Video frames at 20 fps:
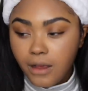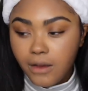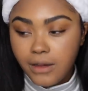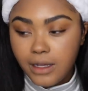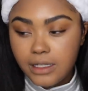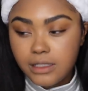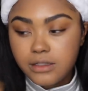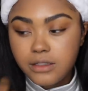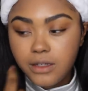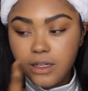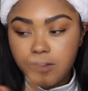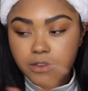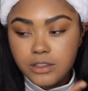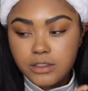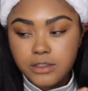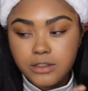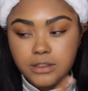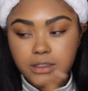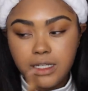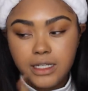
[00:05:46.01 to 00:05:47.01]
Okay, so after
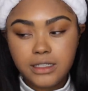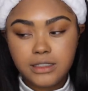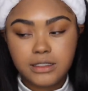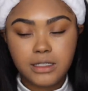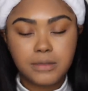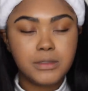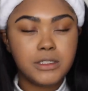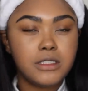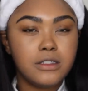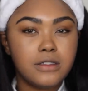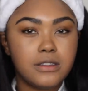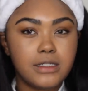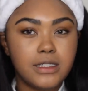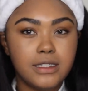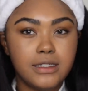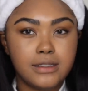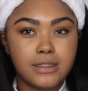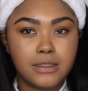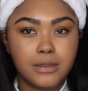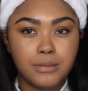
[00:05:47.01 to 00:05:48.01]
two layers, I'm still
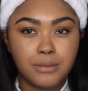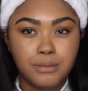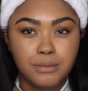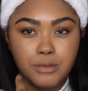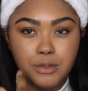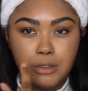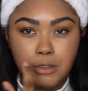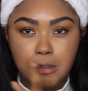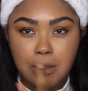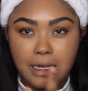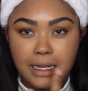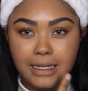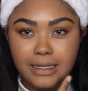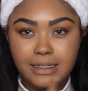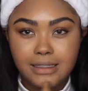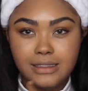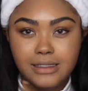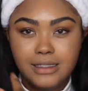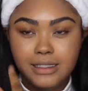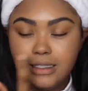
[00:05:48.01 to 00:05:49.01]
seeing some
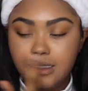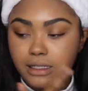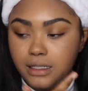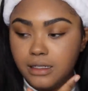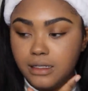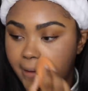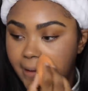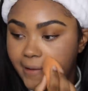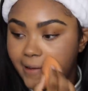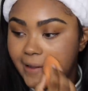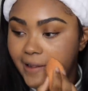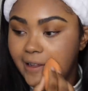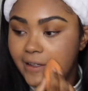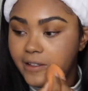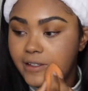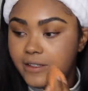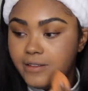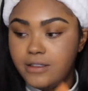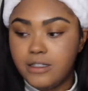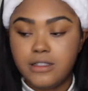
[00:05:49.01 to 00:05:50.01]
grayness here, and
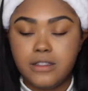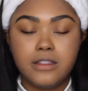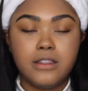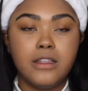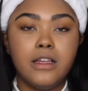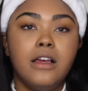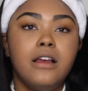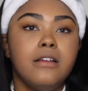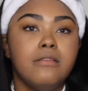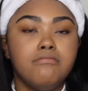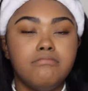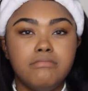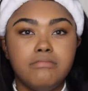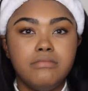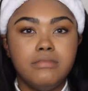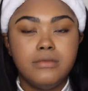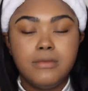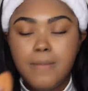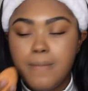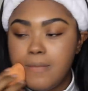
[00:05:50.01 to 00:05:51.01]
that's just the
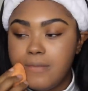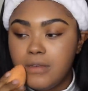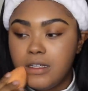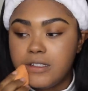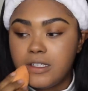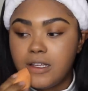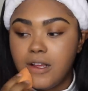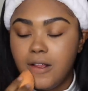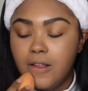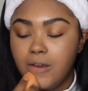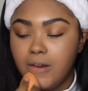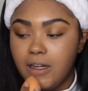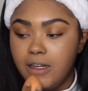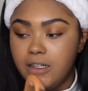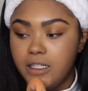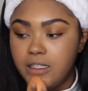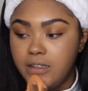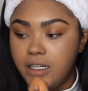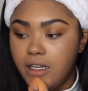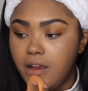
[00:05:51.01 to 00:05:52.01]

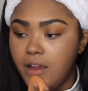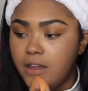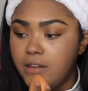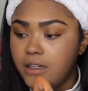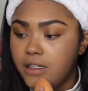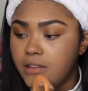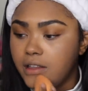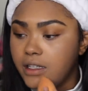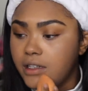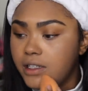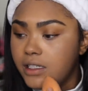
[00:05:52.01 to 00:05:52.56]
discoloration under the